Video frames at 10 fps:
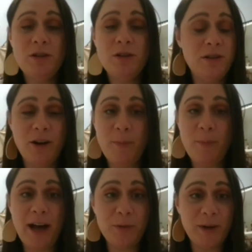you know,
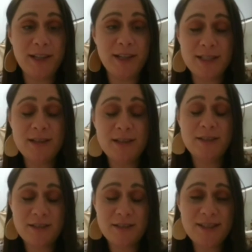pathways. So.